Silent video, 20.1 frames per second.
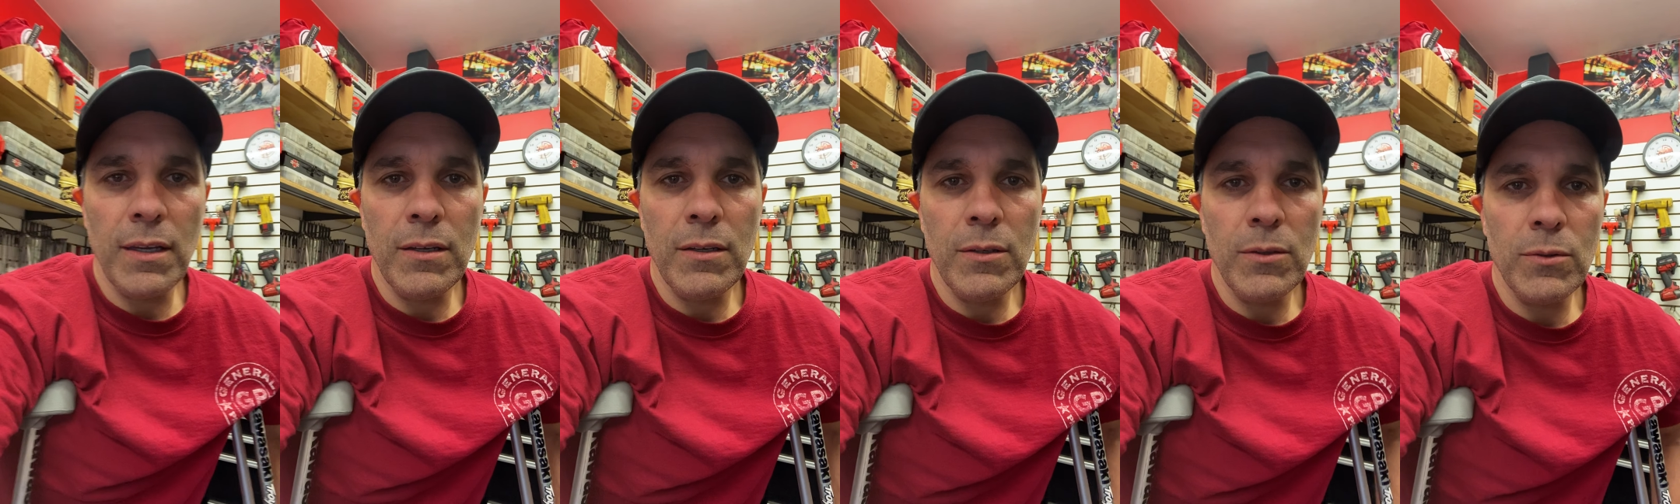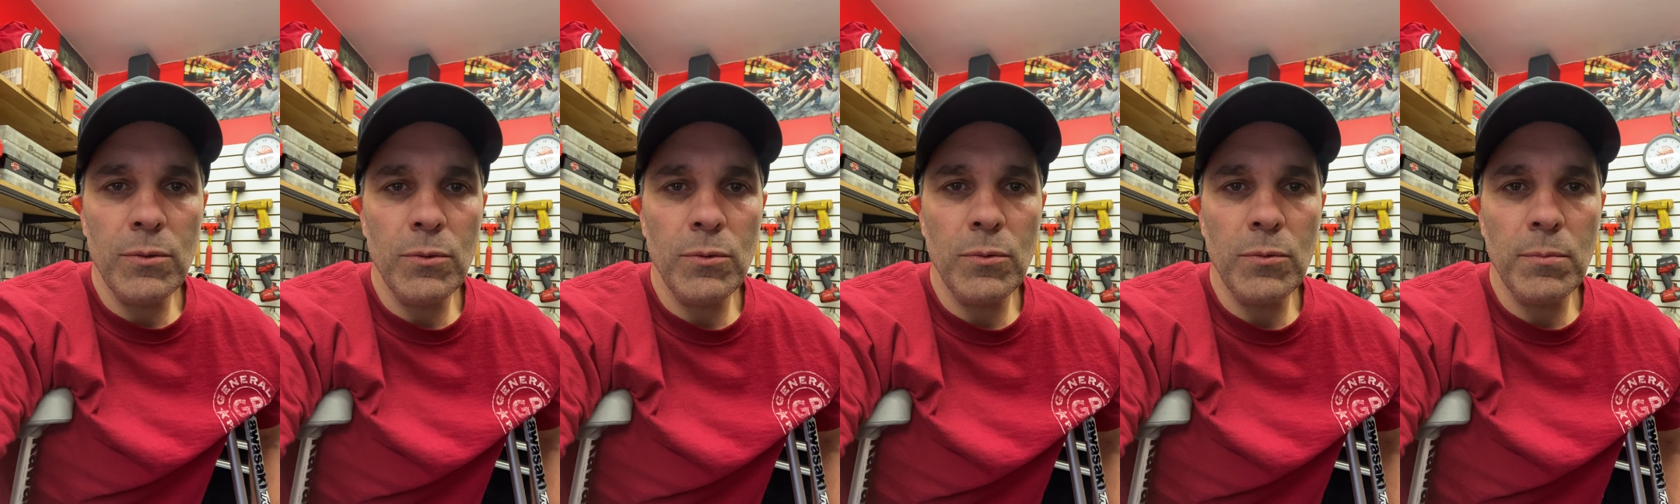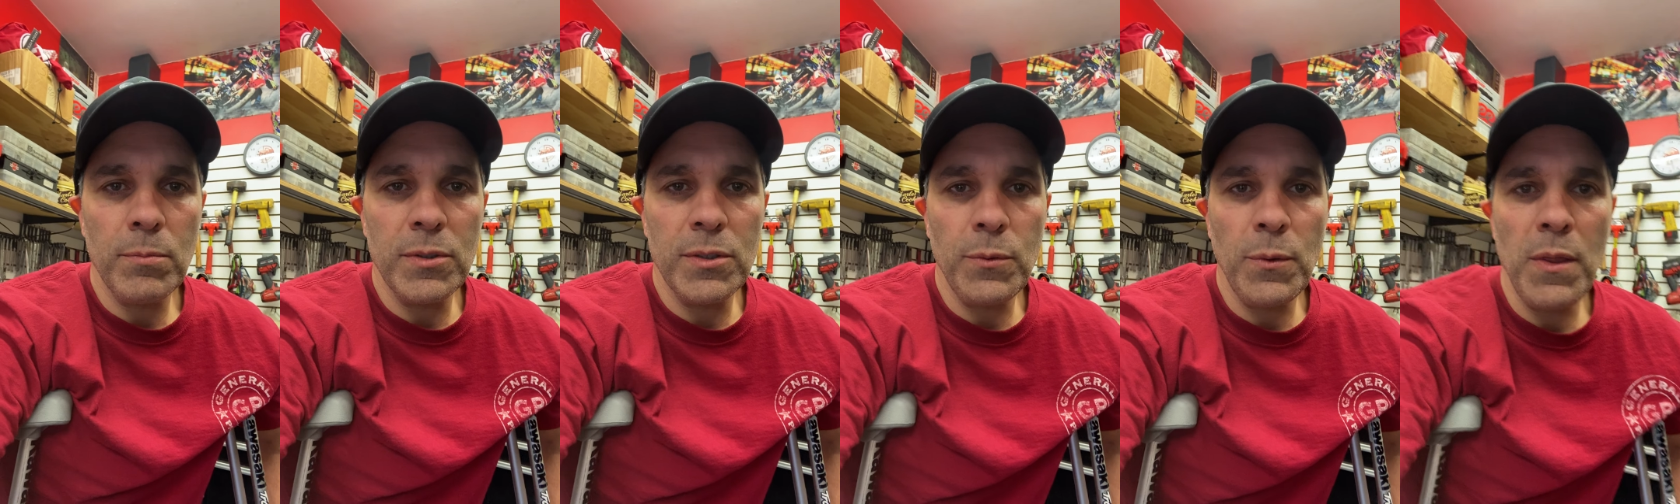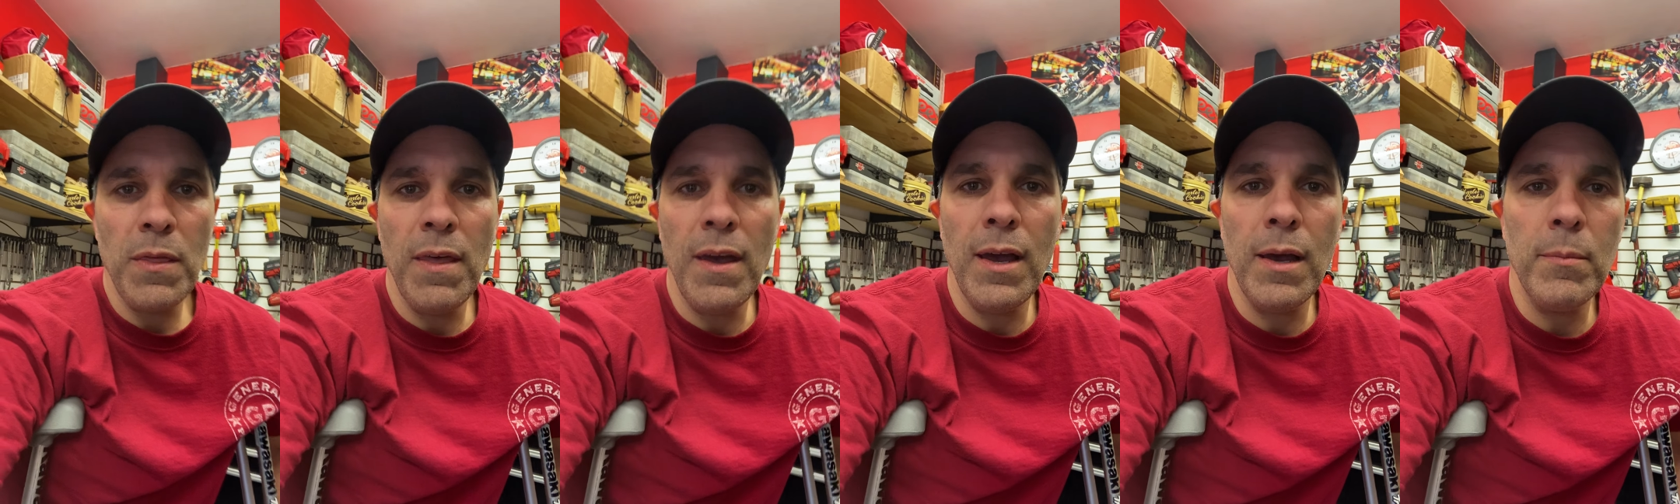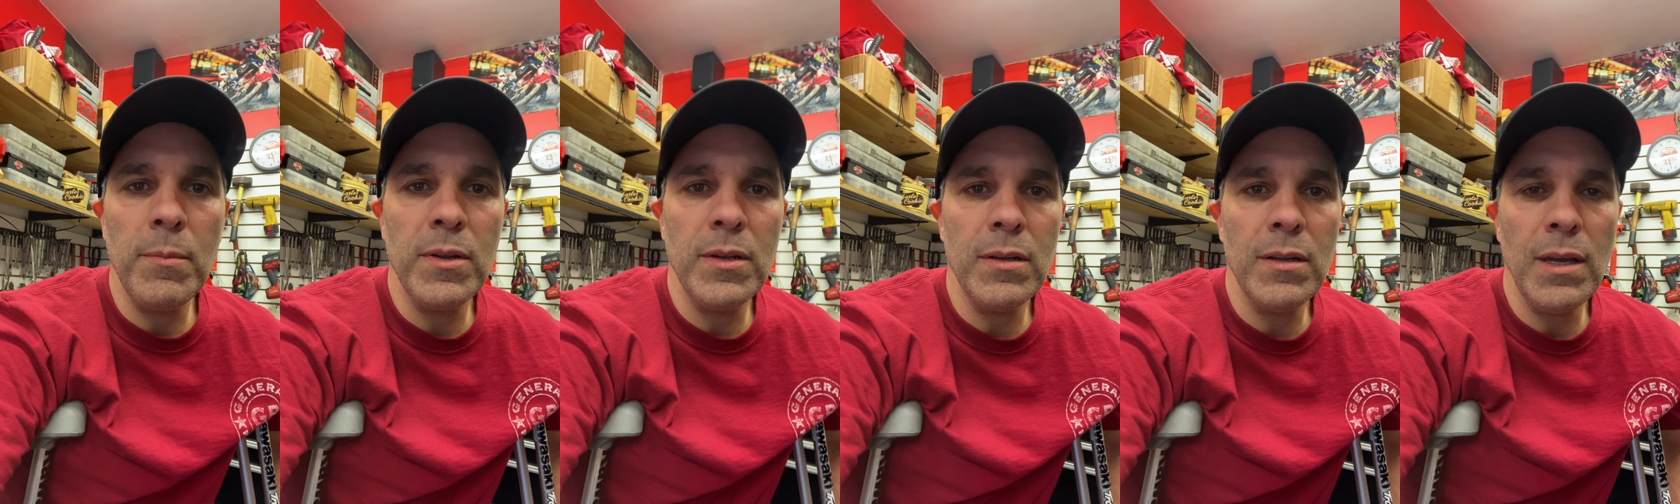who between
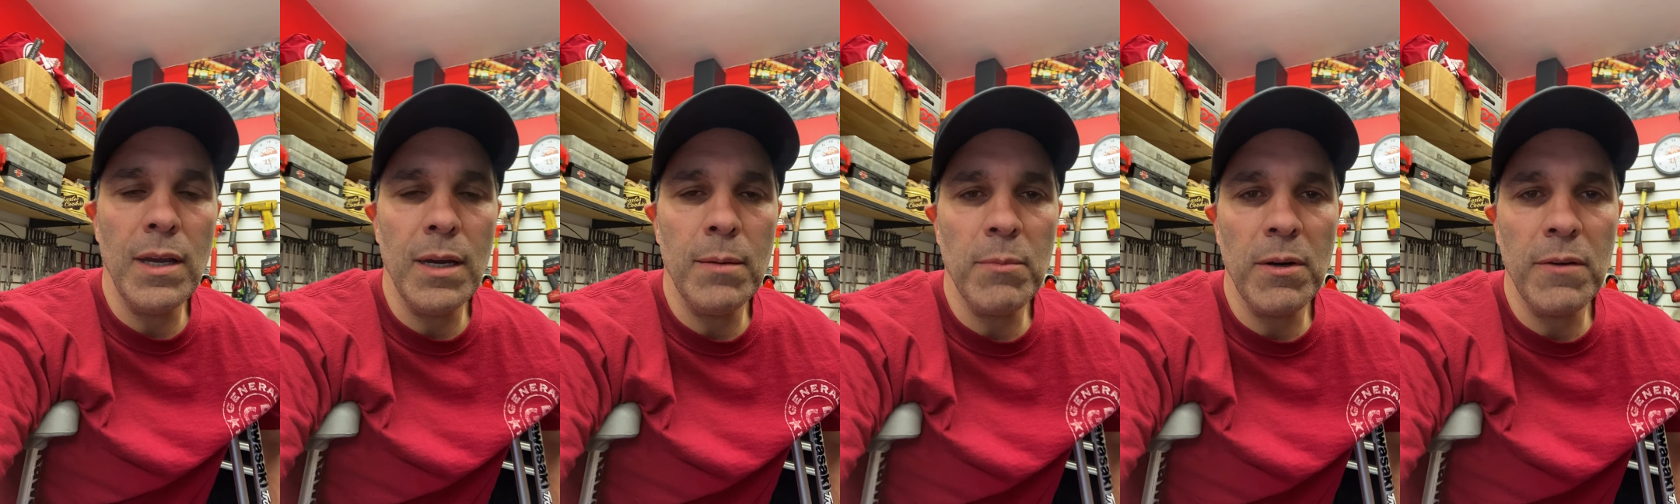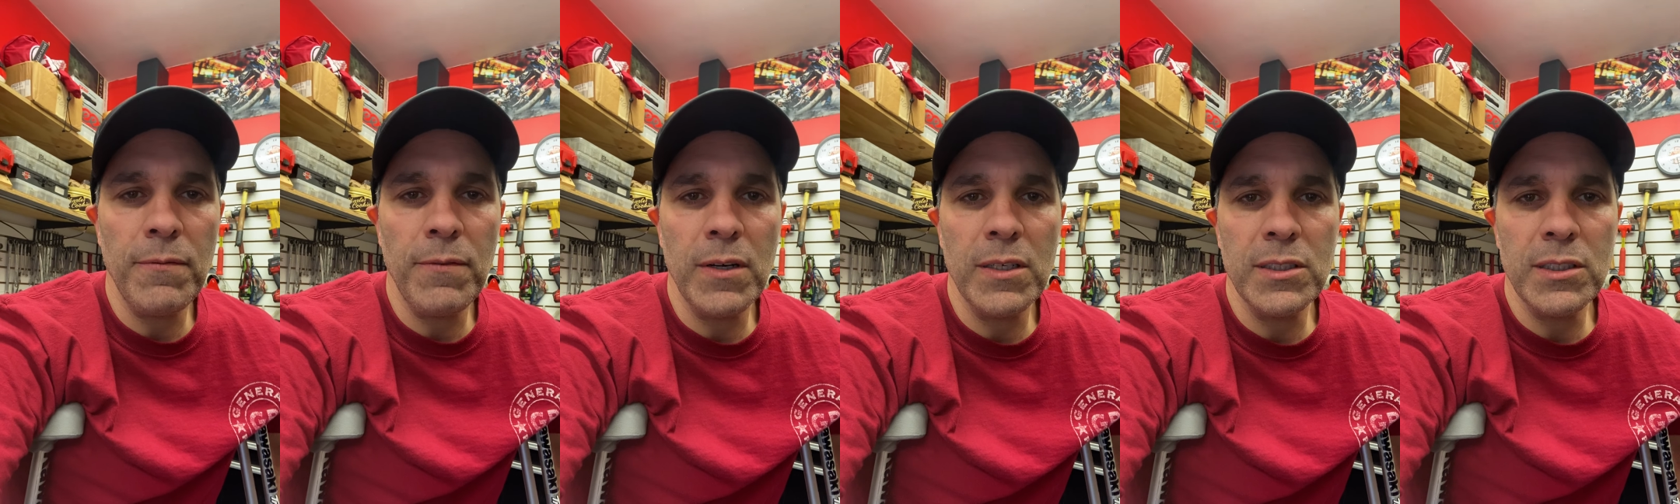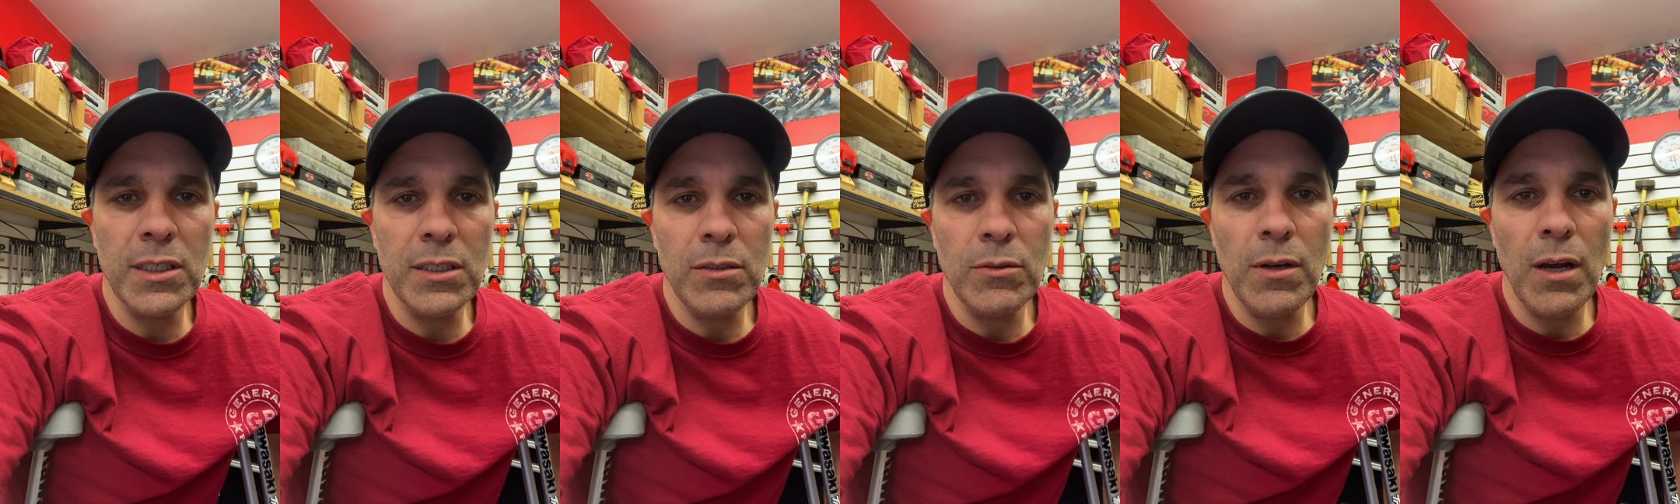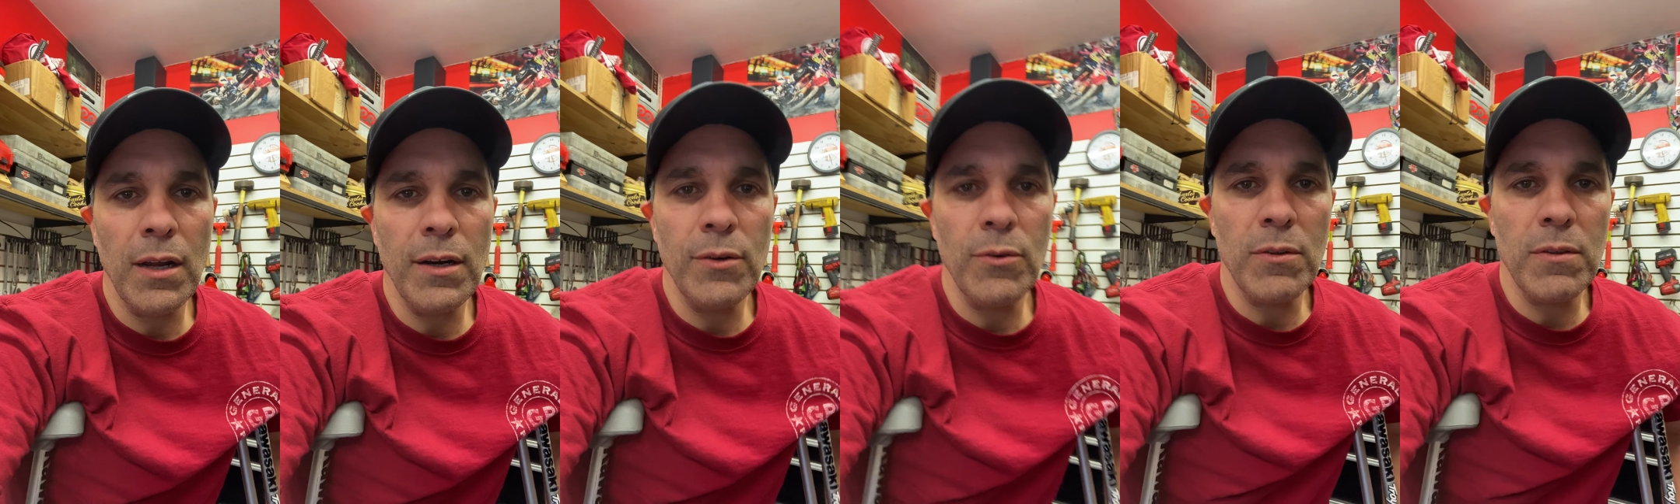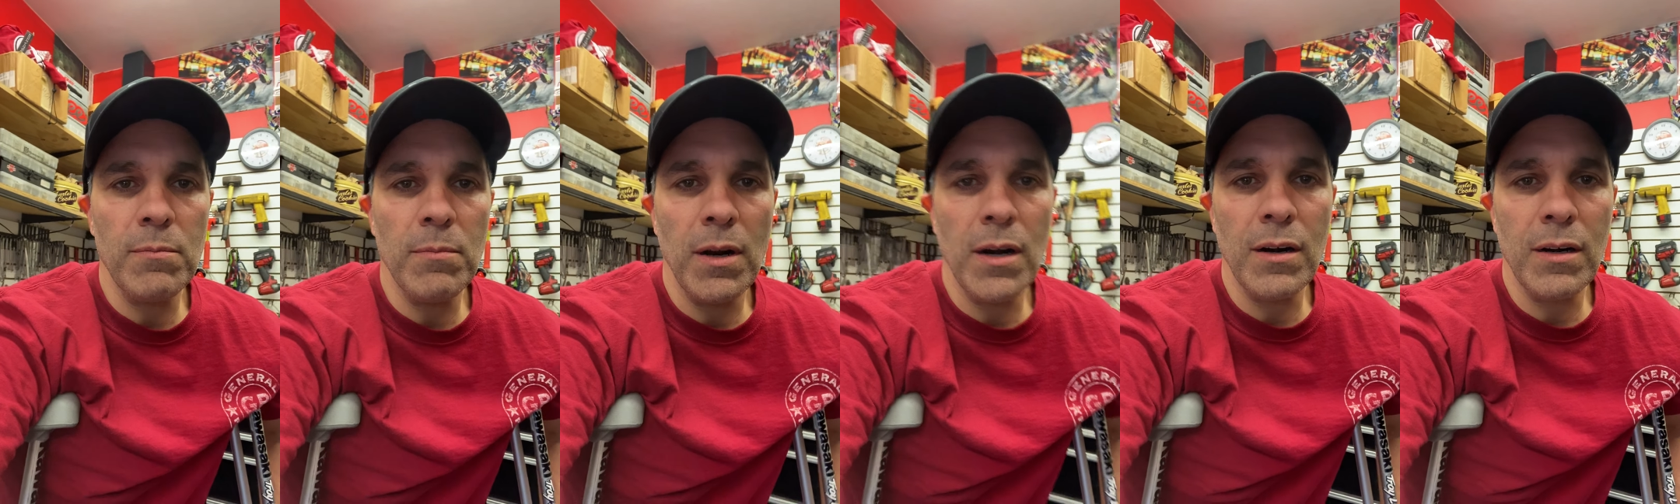them and my friends at Ducati North
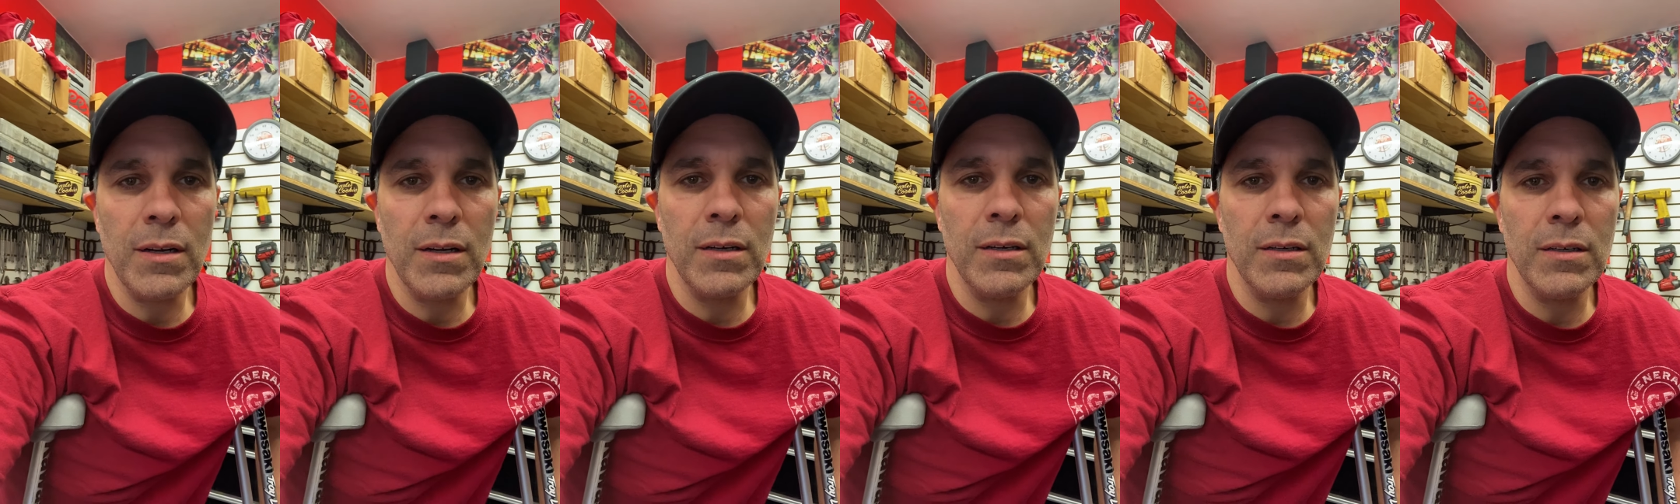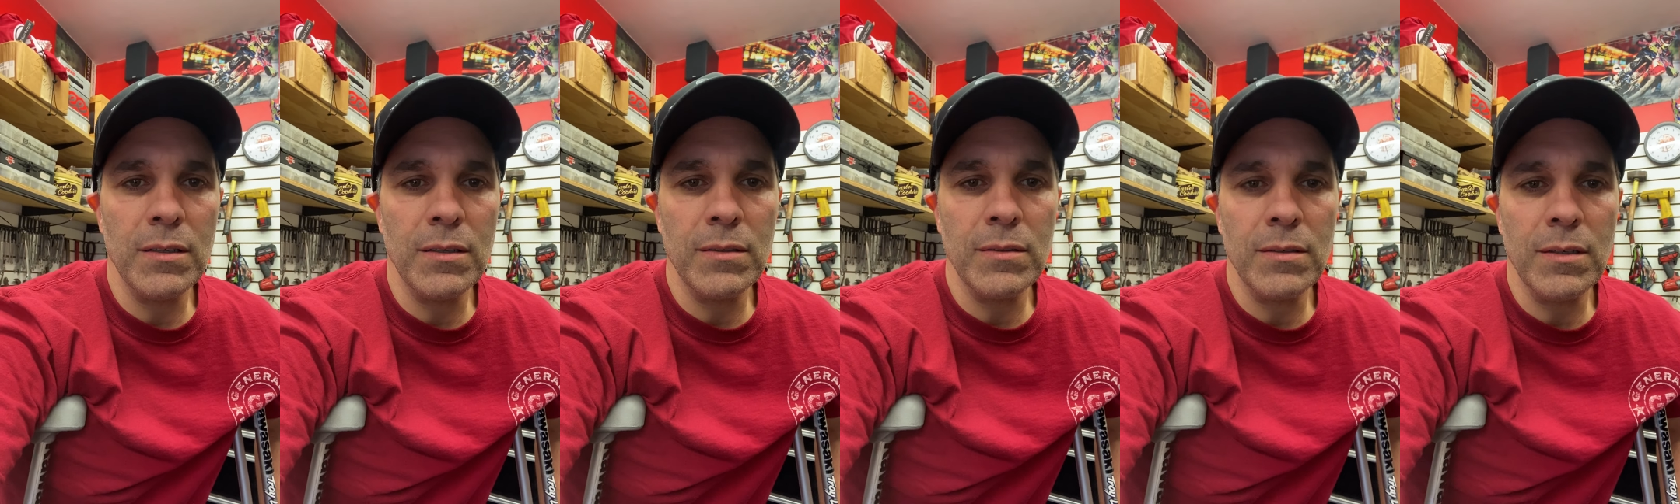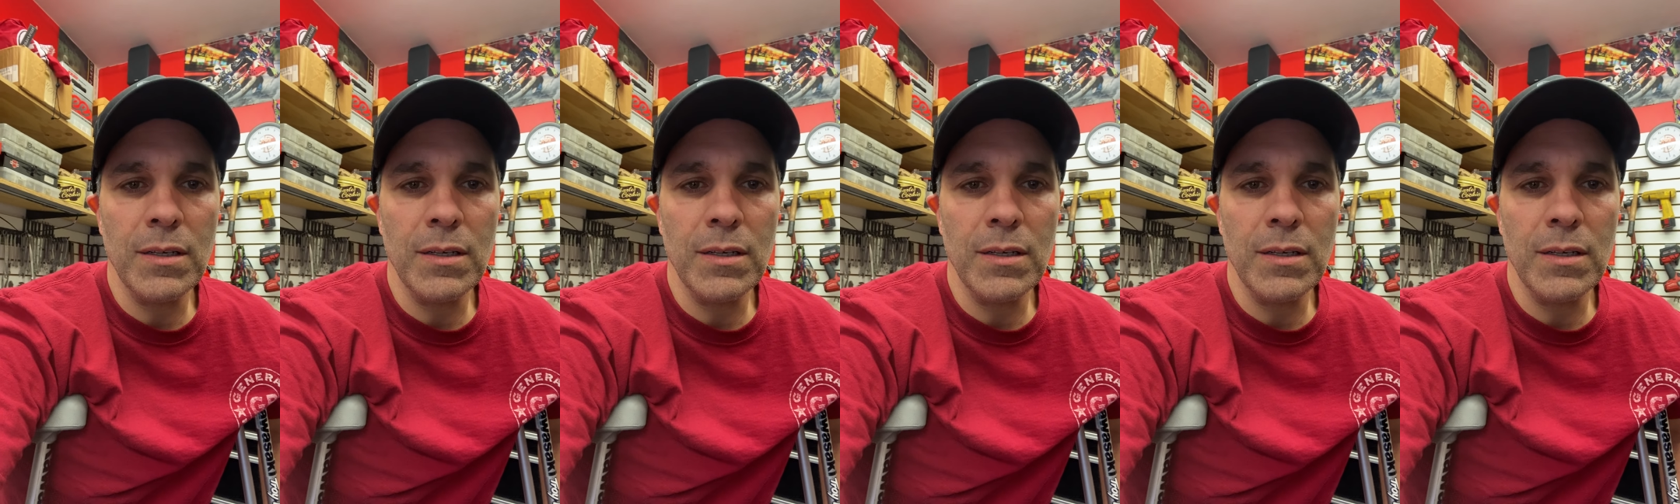America